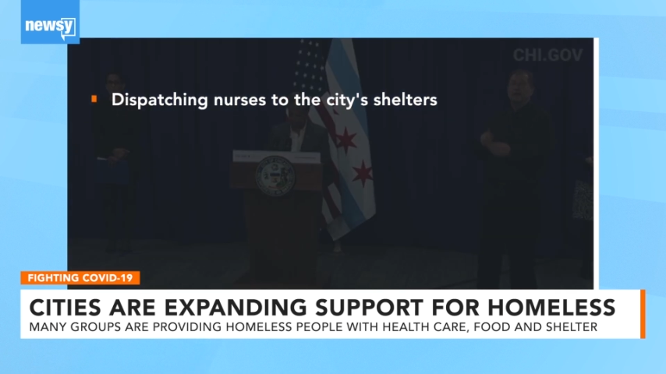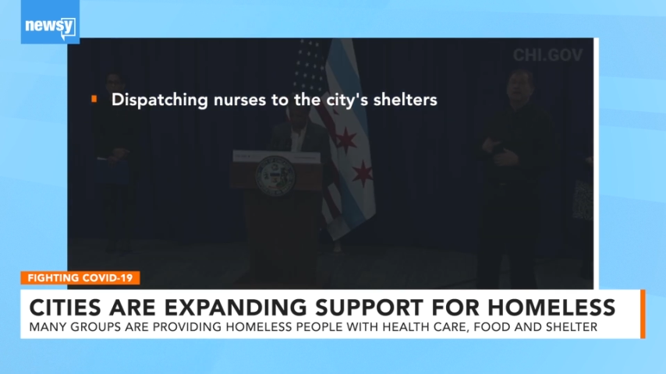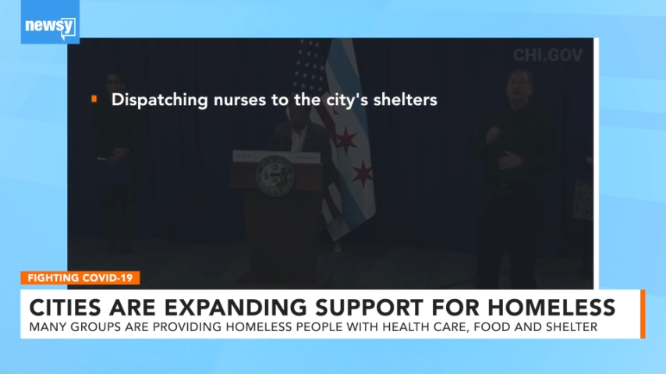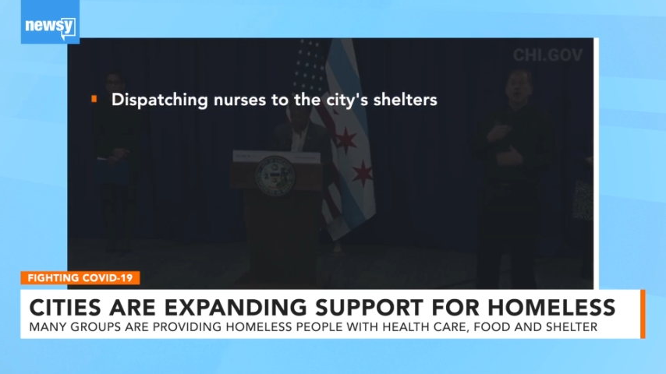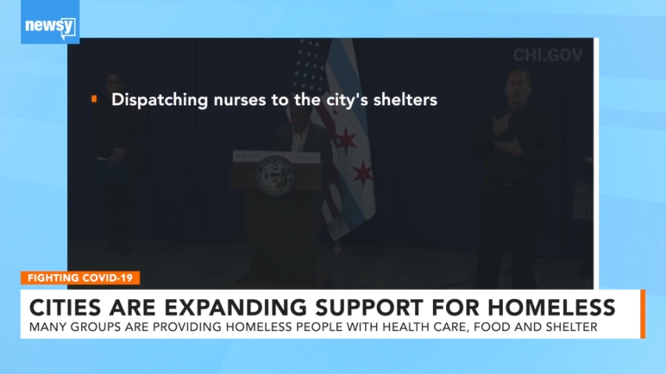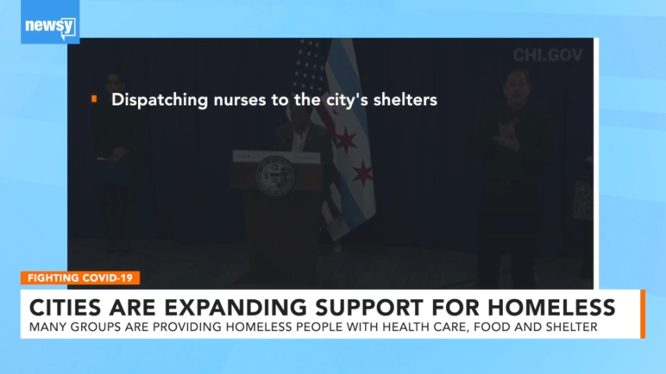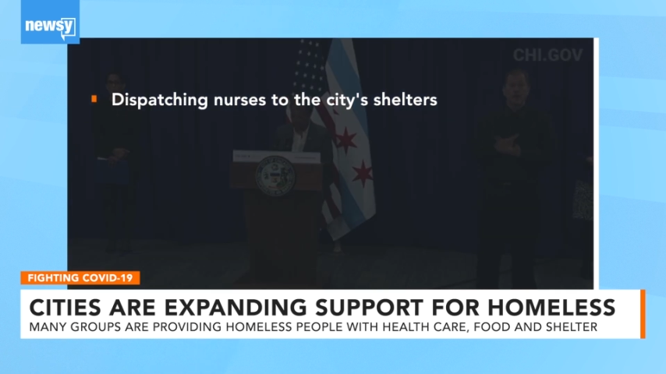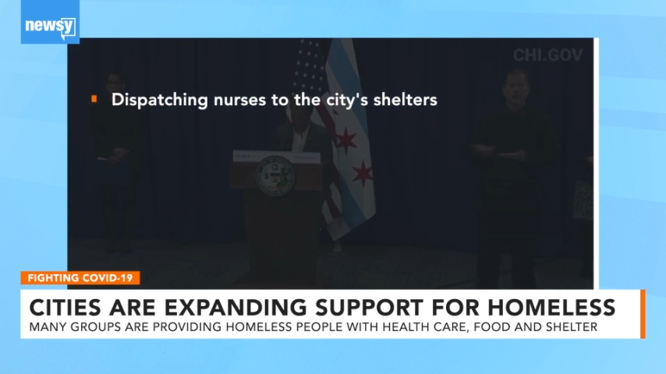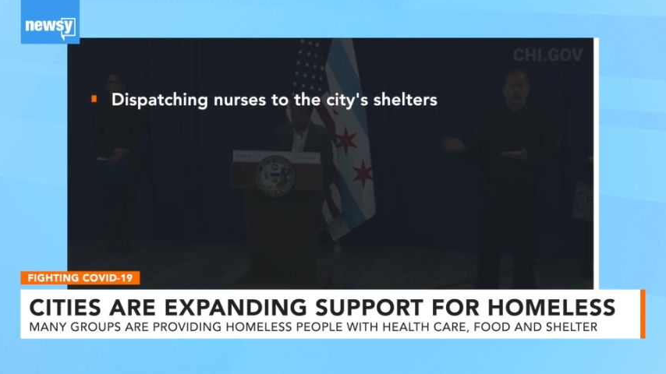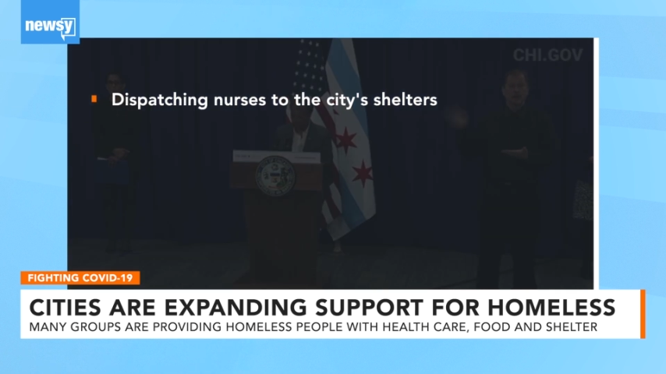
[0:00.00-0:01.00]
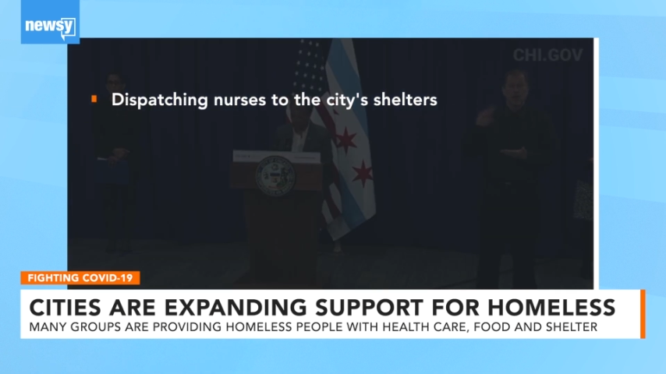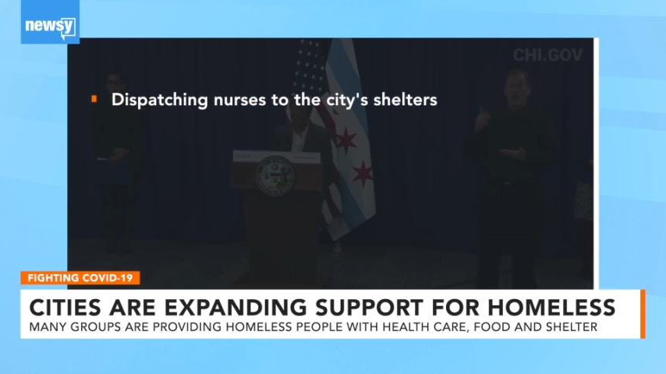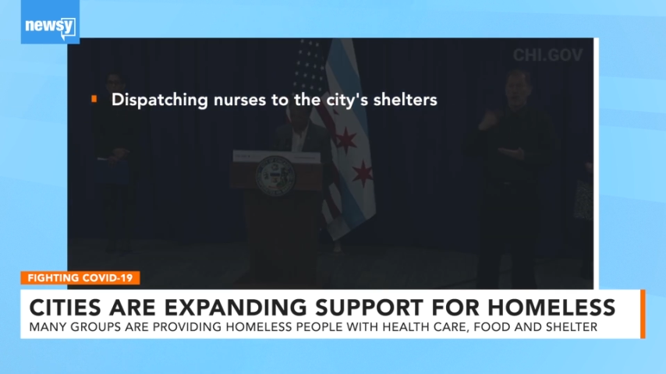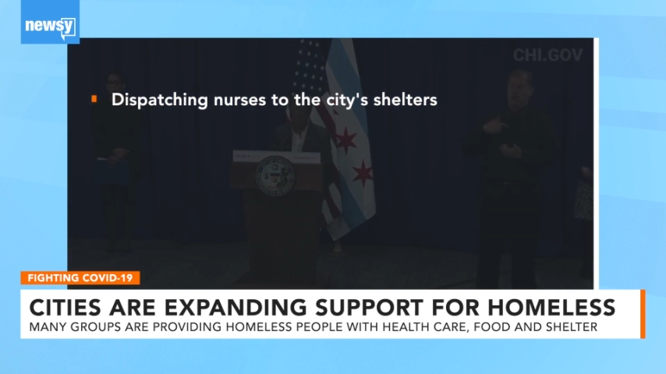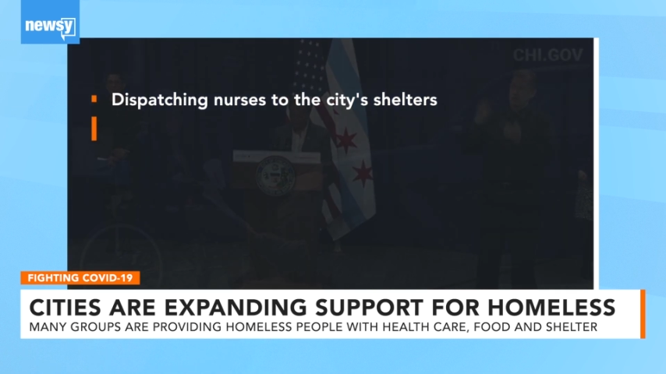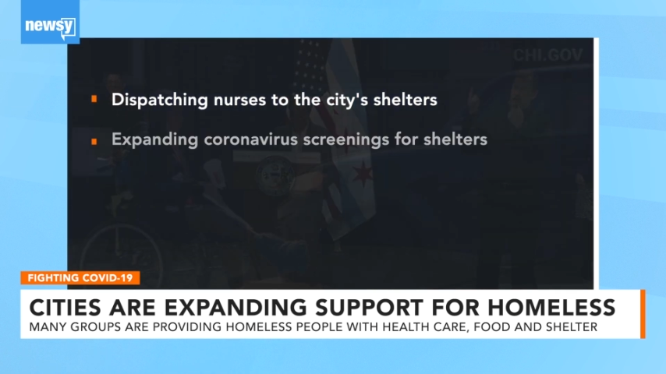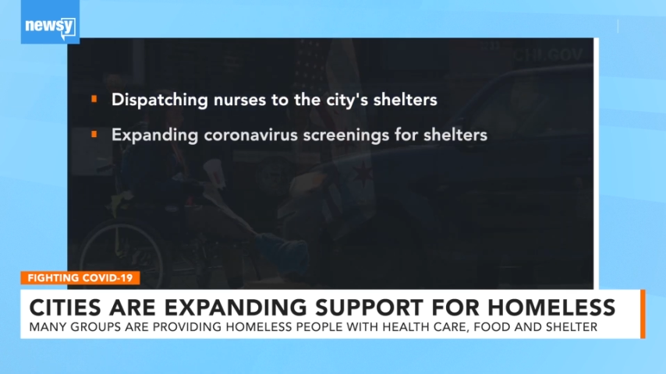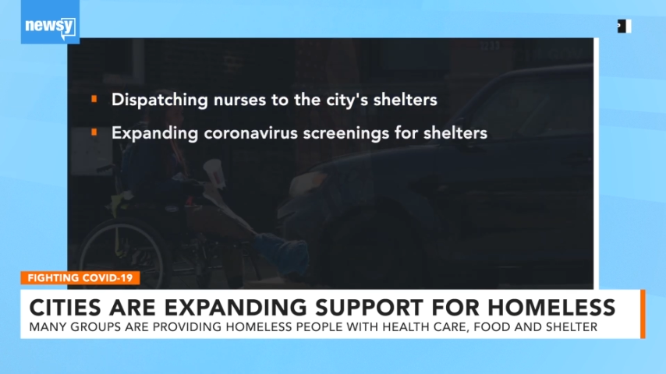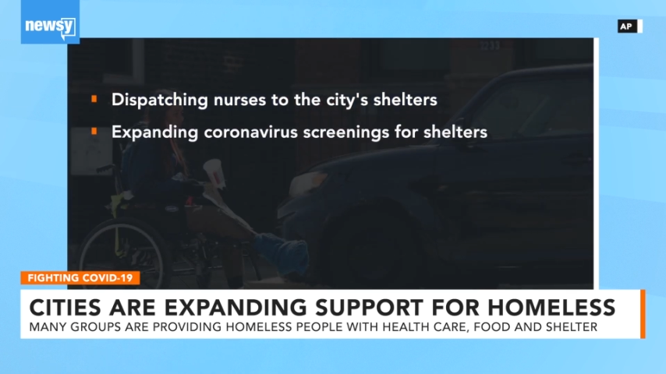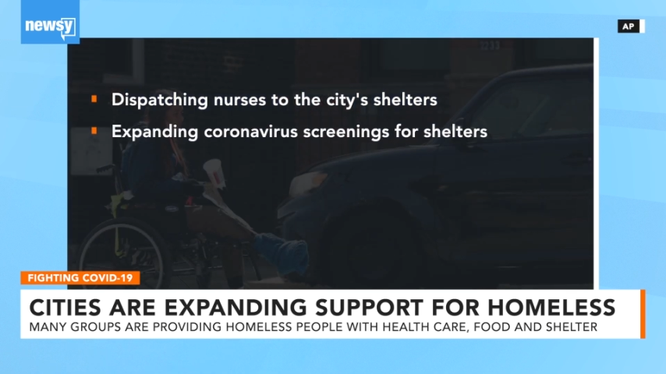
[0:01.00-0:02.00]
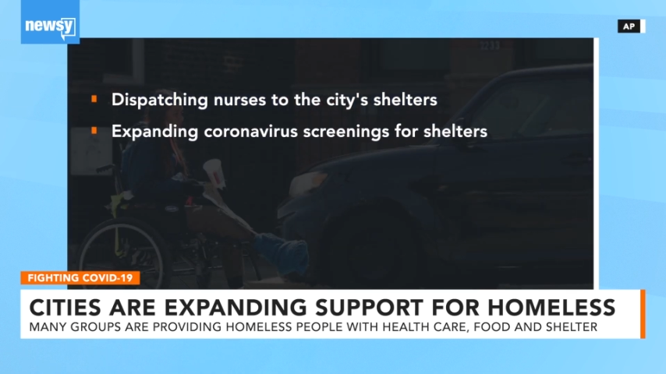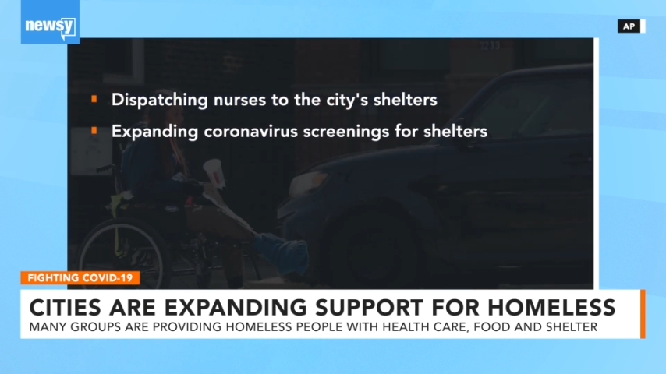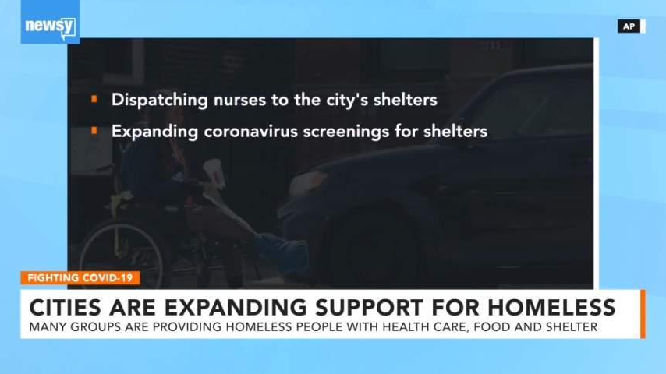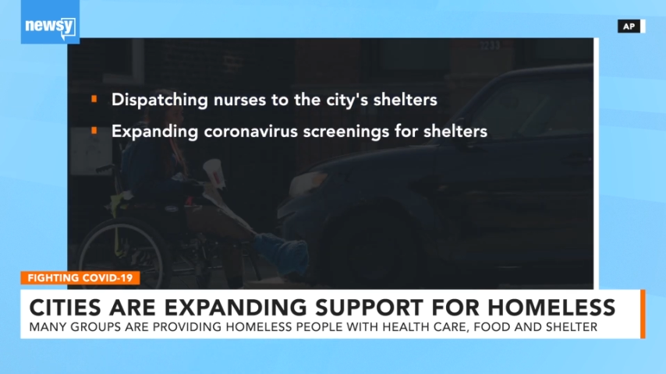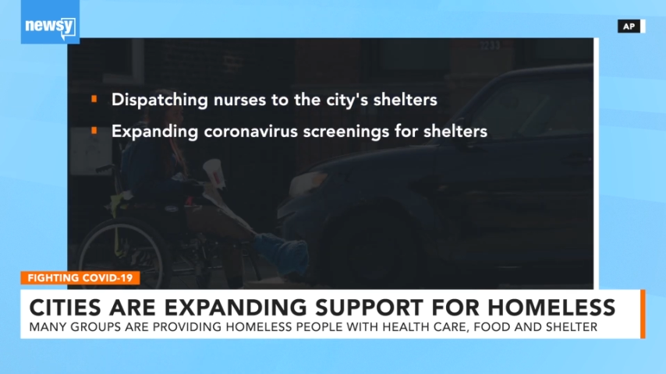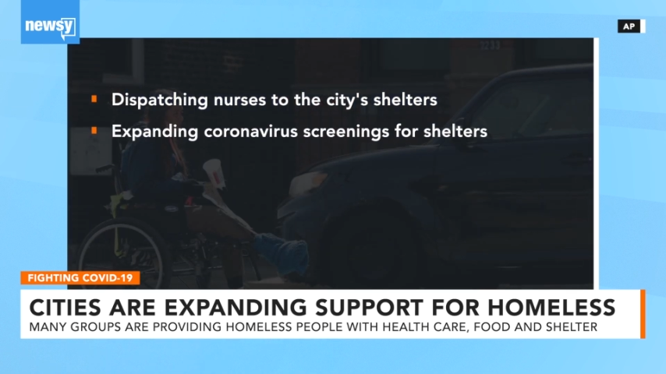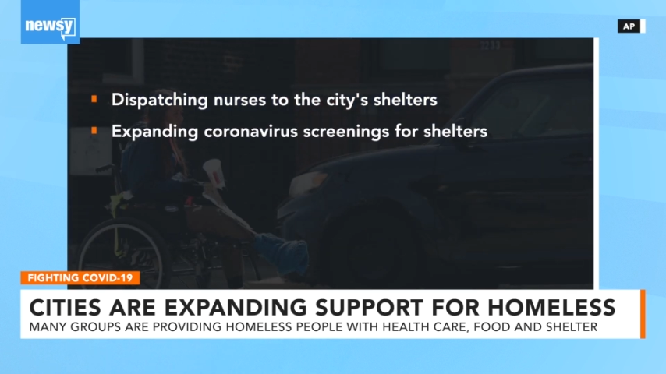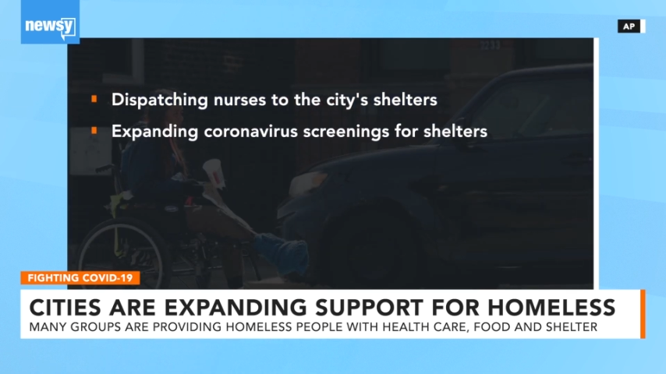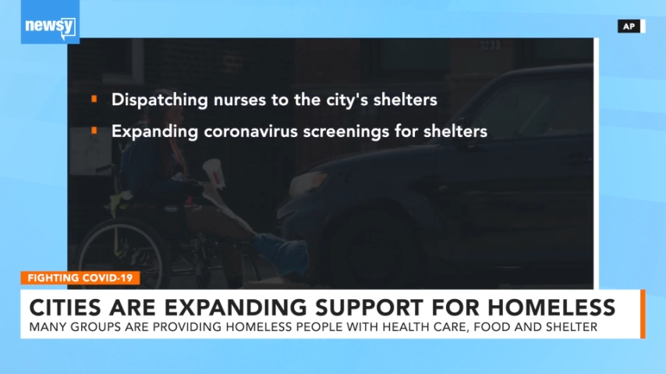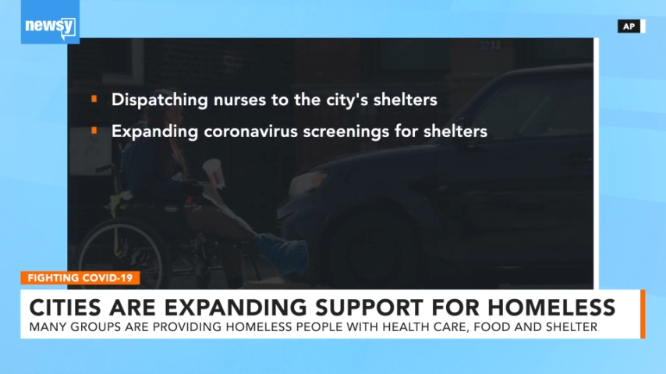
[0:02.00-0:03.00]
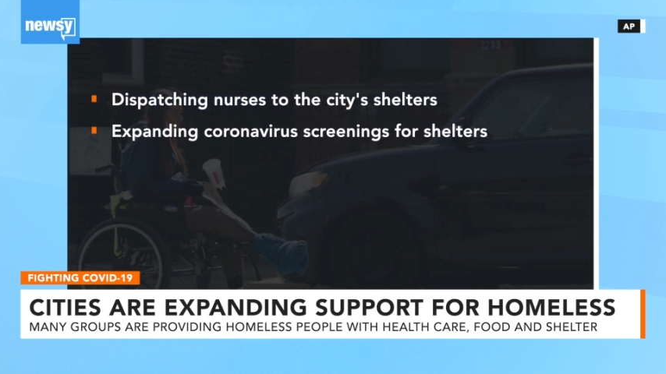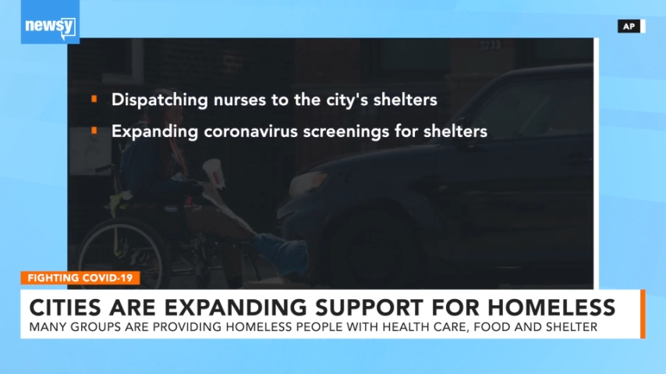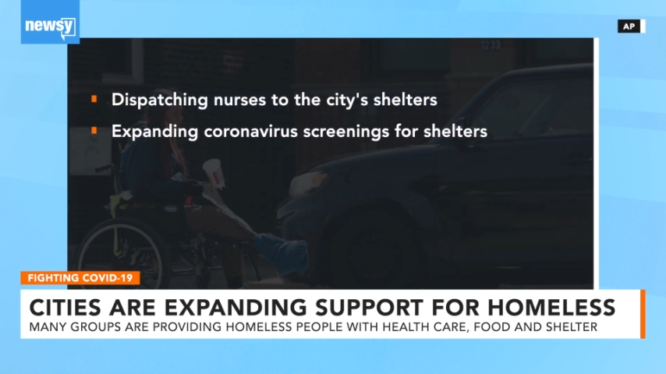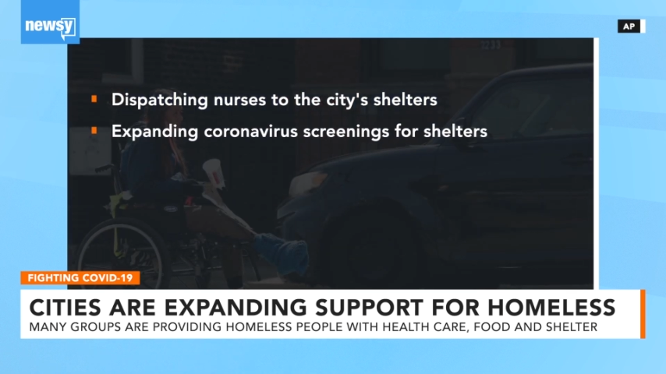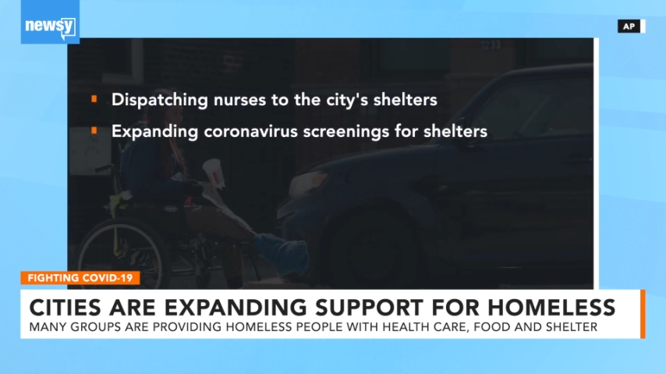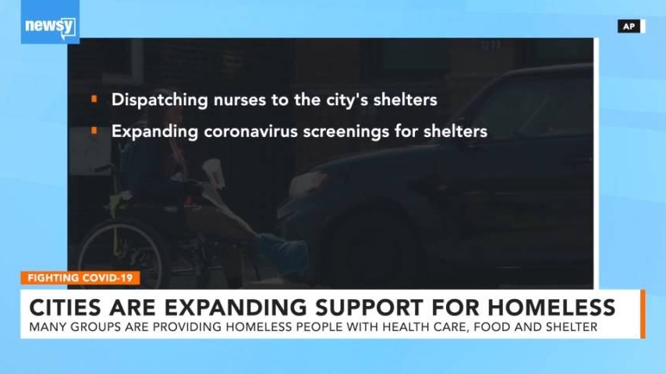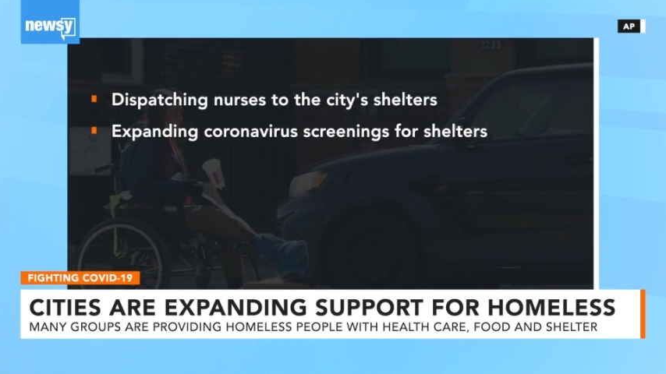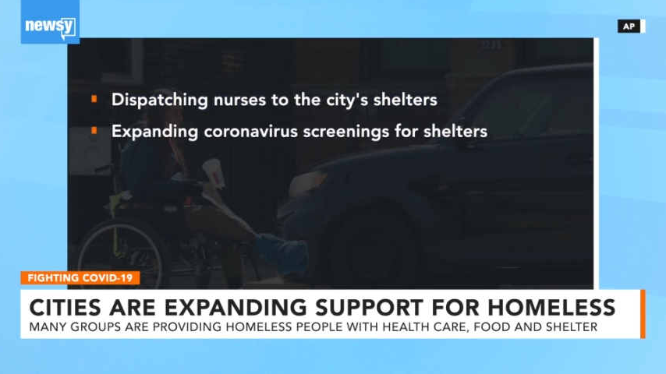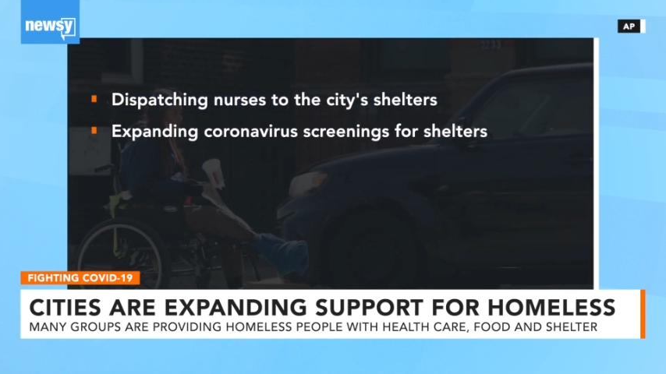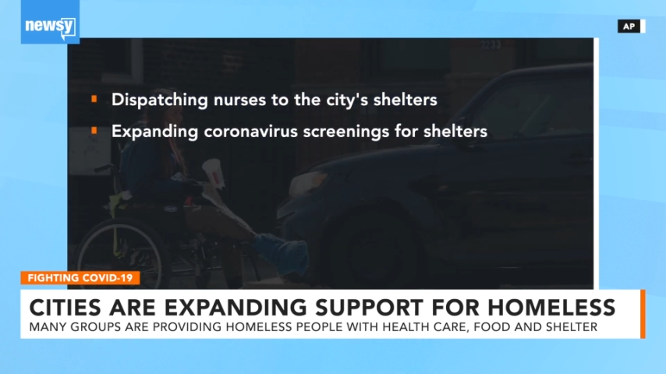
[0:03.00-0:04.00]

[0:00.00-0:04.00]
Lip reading: (no speaker visible)